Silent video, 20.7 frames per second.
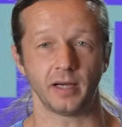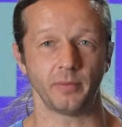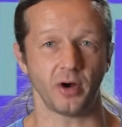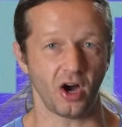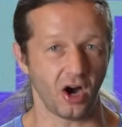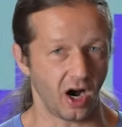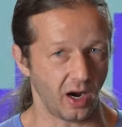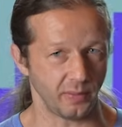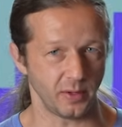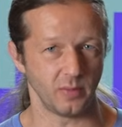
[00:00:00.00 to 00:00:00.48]
I'm
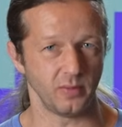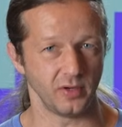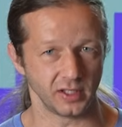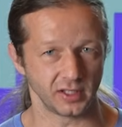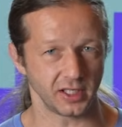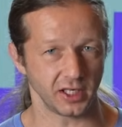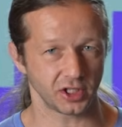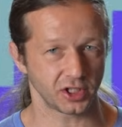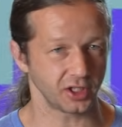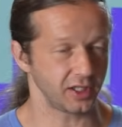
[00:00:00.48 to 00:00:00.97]
a hobby
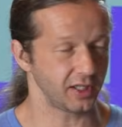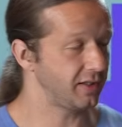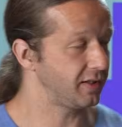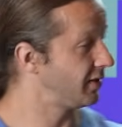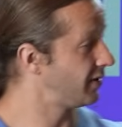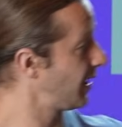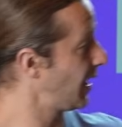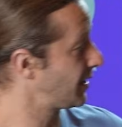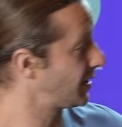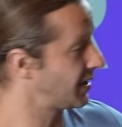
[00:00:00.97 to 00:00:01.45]
musician.
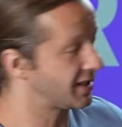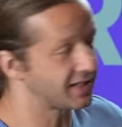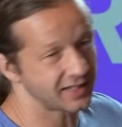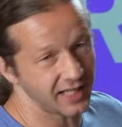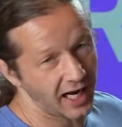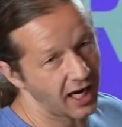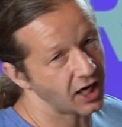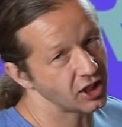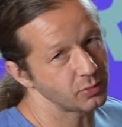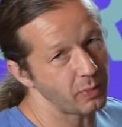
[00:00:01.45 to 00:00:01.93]
That's a
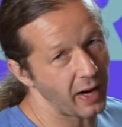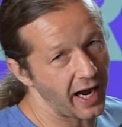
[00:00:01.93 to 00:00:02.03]
stage